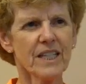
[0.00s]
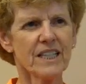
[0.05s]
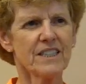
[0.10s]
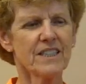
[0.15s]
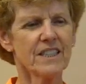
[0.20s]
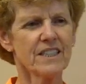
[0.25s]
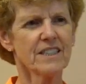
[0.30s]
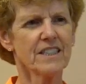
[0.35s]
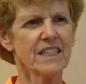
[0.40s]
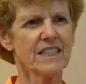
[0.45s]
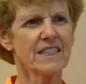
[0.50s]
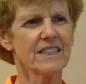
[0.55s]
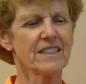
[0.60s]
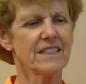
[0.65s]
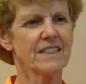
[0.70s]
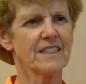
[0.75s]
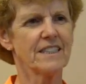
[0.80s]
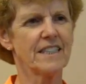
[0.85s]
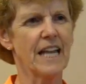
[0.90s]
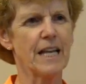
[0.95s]
and, and
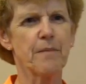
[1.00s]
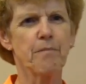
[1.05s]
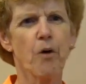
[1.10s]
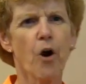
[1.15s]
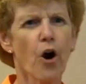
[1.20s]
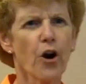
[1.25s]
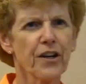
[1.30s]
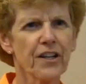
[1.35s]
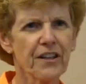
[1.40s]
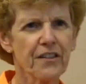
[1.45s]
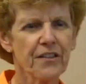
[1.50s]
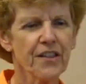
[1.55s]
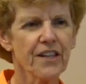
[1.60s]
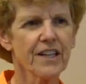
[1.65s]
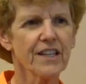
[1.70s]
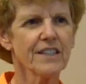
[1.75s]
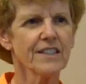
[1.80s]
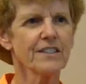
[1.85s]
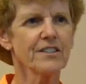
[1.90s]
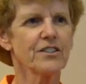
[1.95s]
take part in
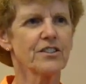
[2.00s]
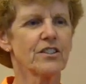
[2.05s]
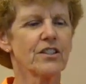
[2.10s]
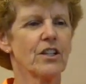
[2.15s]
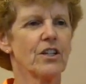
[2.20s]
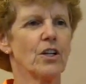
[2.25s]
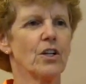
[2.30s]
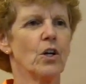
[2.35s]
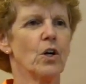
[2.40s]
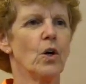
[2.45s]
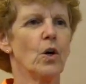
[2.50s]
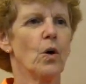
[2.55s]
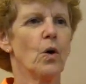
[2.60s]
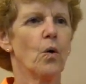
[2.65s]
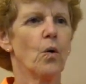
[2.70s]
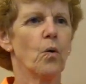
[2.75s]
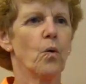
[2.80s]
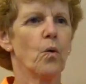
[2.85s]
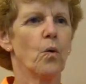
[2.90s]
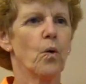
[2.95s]
this
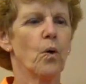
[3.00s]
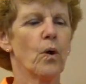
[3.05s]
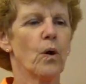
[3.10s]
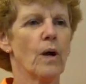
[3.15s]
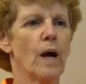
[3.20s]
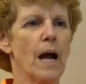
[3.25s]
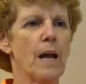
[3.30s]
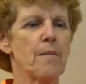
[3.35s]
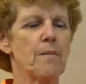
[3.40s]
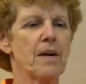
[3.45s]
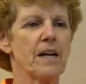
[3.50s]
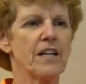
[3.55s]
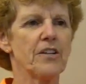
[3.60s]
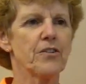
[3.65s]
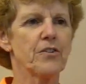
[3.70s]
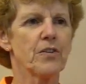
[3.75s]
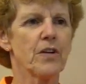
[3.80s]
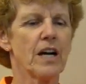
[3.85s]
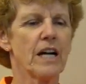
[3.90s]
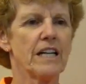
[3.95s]
I
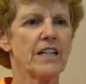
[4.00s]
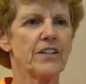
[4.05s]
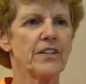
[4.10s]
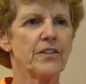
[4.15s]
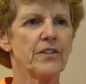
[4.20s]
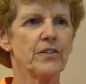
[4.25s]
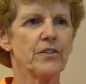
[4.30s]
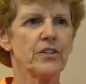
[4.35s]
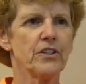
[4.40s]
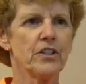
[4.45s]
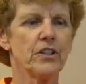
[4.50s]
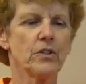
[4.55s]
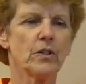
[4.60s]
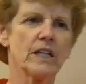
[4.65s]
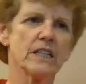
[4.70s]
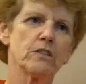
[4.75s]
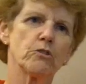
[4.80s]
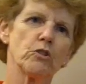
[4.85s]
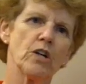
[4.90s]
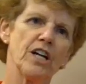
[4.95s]
might try to, you know,
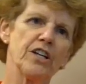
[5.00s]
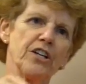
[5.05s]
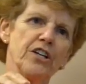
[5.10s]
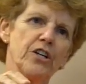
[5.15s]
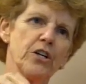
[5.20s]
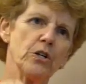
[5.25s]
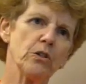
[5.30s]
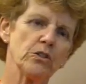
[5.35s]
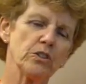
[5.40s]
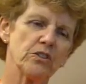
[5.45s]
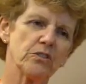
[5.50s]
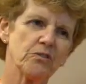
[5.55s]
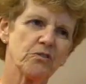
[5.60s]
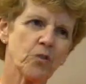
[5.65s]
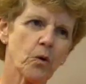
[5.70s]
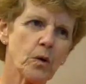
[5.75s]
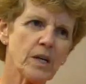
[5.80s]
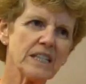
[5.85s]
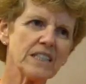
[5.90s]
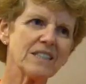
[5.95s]
I try to use
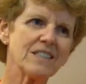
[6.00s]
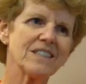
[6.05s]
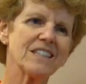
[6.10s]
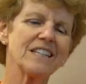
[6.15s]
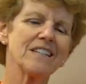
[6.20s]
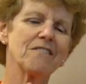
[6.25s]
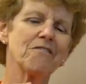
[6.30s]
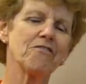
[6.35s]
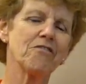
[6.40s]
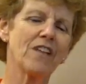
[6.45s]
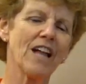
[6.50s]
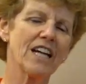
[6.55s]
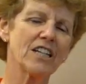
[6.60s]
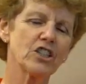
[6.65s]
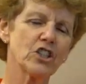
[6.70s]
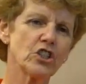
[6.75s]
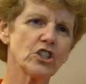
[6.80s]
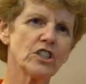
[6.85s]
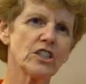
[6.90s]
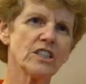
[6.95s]
voice
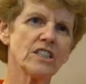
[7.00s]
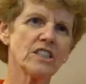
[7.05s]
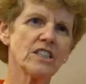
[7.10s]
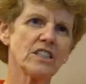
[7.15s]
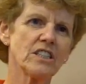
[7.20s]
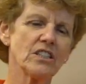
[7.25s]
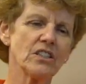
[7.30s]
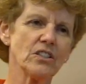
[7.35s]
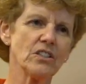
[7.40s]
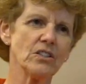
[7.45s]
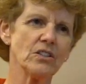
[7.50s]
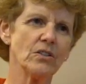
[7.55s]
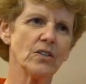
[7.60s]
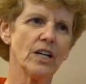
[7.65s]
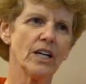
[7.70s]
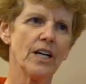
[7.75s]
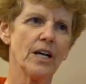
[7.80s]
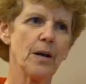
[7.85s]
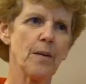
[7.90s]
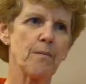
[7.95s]
inflection to
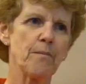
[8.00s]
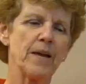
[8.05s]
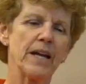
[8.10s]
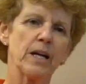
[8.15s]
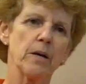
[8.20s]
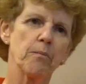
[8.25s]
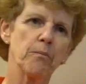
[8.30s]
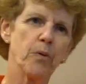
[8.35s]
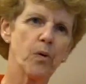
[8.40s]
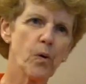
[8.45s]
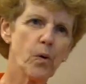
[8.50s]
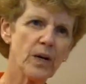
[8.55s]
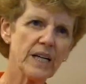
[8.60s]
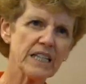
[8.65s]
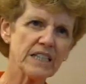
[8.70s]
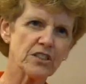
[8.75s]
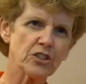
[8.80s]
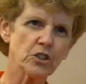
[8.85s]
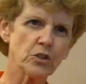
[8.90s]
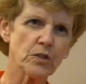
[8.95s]
make a
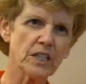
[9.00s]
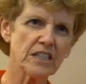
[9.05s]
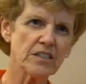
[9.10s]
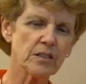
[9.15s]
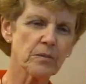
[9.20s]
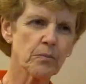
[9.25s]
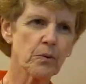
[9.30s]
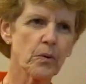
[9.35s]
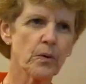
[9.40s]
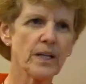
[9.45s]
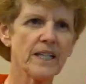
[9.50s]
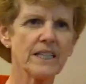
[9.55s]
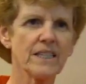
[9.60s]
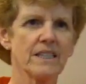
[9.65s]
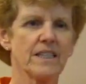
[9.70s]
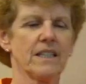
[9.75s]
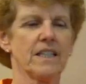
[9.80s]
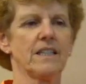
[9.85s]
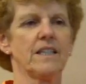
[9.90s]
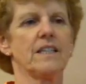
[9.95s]
point, to stress a
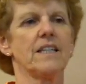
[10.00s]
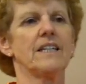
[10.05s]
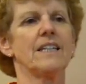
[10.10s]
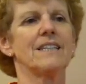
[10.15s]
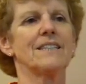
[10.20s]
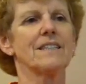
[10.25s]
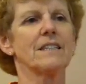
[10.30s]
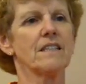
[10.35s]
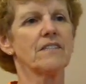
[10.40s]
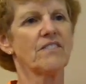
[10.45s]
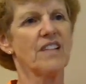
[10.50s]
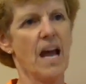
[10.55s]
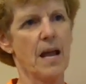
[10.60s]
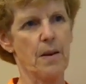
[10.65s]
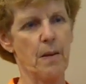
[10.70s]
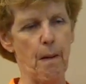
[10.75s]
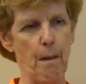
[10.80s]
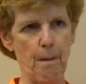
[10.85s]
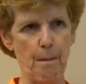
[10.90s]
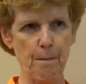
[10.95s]
point, instead of
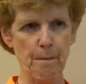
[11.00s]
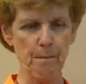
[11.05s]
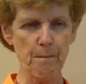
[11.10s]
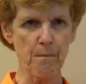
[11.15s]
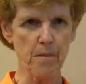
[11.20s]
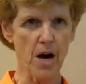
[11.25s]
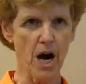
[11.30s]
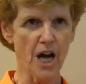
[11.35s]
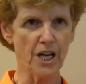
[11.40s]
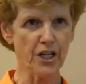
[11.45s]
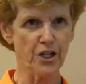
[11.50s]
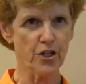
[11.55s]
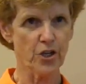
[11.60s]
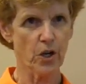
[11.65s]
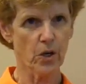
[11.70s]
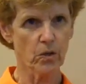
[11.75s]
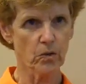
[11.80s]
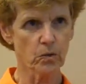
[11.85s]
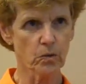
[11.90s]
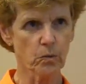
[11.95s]
that
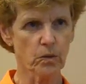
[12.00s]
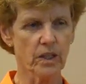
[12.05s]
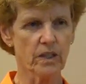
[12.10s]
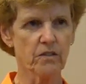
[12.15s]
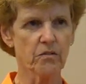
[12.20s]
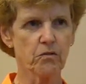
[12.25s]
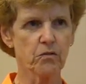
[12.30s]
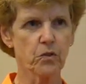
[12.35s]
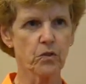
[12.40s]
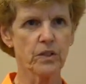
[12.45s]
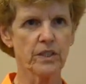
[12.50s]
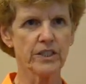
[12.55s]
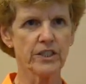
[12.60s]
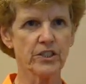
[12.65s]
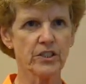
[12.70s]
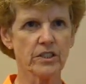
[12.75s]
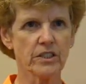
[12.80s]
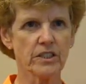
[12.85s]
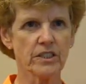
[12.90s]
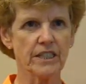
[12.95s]
monotone one
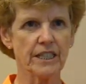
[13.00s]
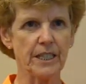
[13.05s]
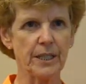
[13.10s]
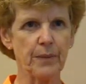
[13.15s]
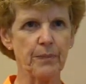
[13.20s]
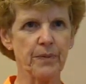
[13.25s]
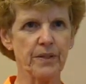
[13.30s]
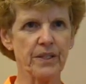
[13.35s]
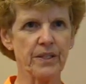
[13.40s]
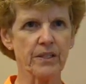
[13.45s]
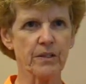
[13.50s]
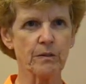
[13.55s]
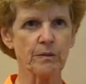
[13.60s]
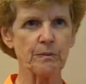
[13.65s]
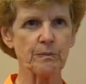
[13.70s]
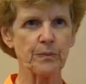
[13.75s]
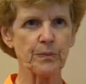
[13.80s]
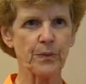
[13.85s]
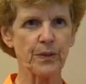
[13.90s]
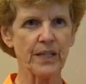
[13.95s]
voice, just keeping,
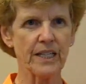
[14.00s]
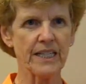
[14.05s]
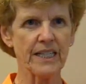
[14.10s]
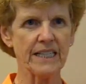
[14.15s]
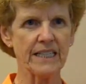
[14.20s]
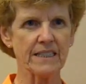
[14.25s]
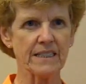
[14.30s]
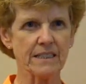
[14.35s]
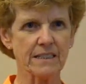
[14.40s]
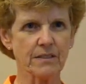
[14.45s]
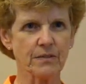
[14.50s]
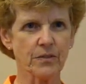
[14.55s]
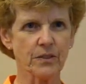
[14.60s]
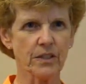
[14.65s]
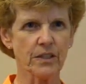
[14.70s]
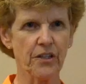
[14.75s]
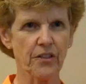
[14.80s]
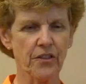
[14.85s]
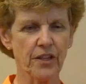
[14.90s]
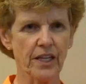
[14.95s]
don't break, don't
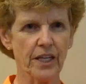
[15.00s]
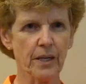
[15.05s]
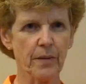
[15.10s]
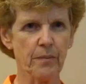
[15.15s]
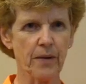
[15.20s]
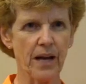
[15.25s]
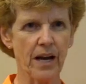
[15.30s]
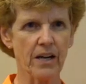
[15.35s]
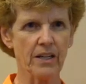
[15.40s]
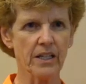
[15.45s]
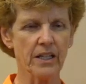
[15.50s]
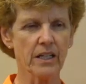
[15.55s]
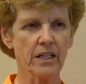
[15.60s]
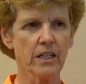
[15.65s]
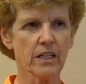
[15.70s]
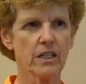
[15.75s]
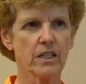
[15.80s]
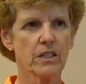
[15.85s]
really think about it.